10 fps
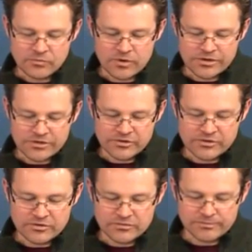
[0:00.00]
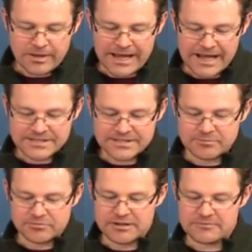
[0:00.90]
when you pass
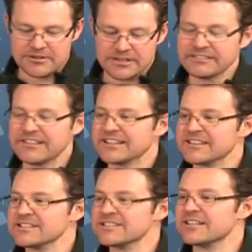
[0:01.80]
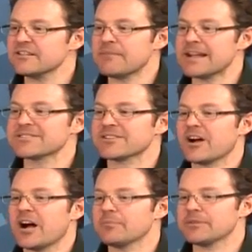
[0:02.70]
a parameter in like this, it makes a
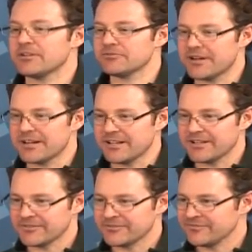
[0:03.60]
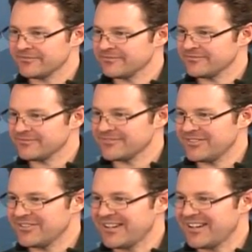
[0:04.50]
copy already.
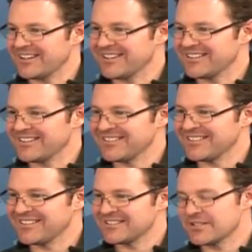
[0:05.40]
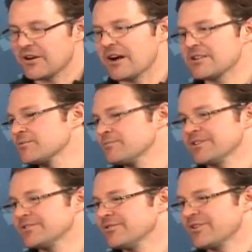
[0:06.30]
Okay? So I just
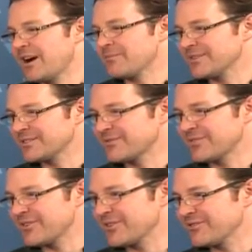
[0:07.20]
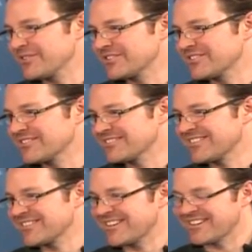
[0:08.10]
made 2 copies for no good reason.
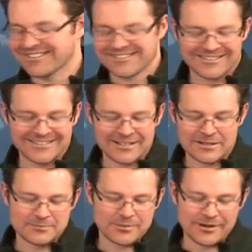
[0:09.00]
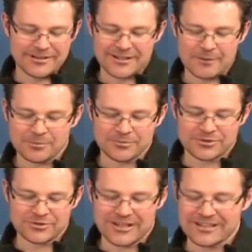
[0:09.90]
Okay? I was probably up
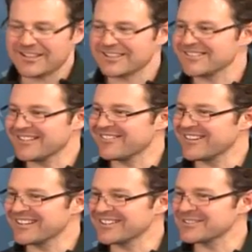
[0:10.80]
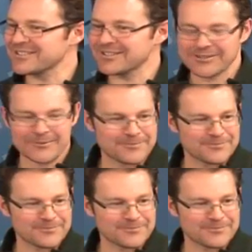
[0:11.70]
too late last night writing this code.